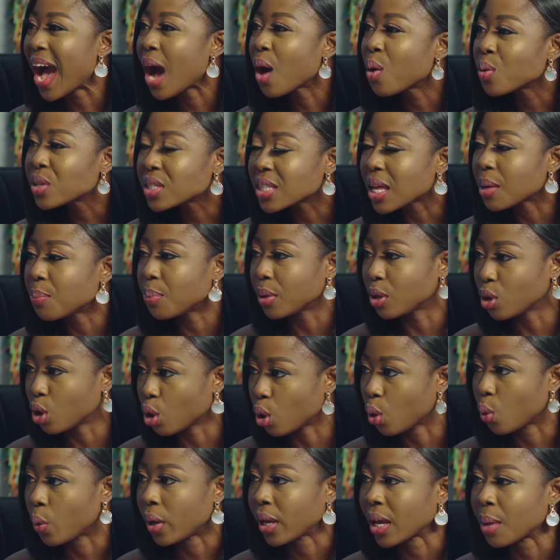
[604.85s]
How has that been
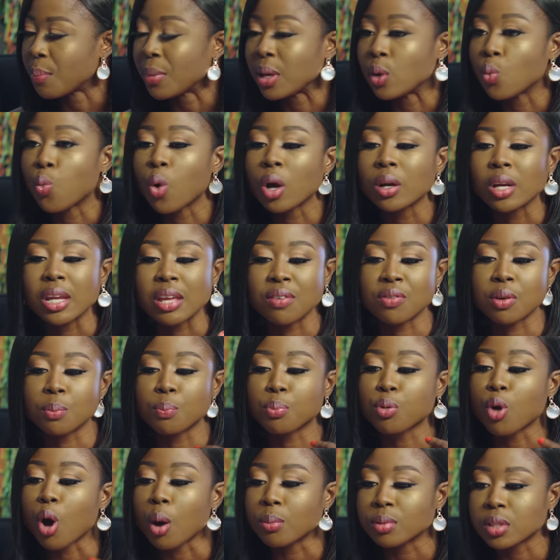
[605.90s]
going? I mean, what even
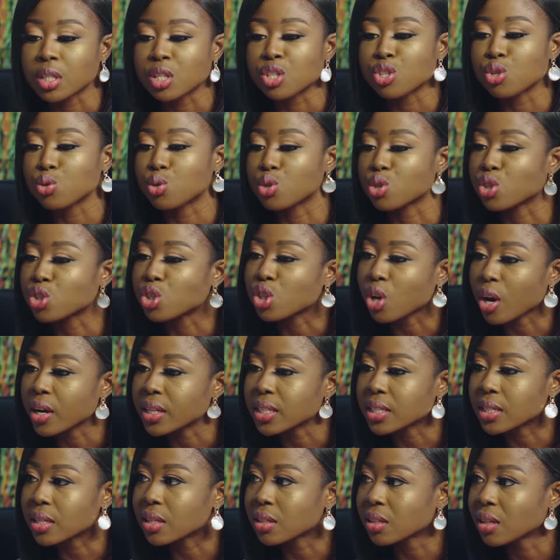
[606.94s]
prompted you to
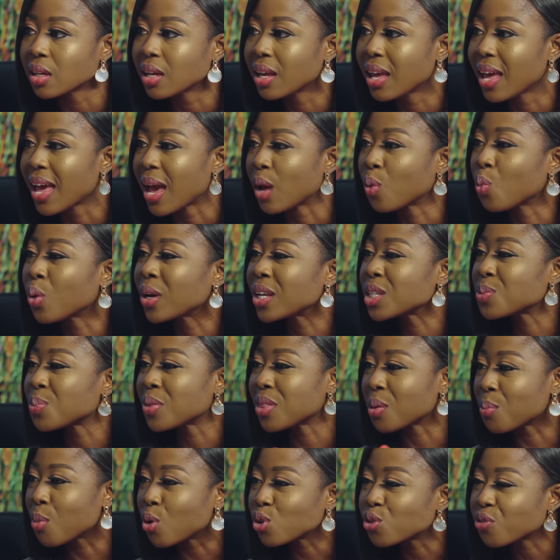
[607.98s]
start it? And what has
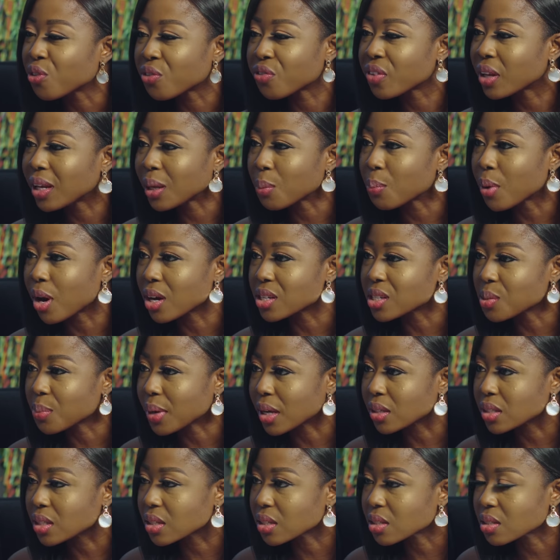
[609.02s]
been the most fulfilling part
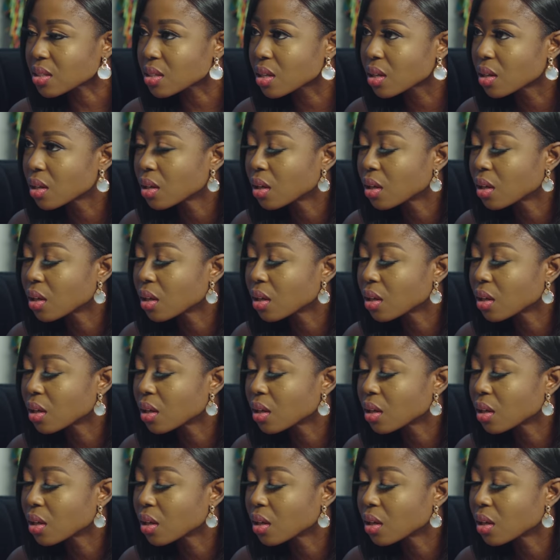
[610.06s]
about it?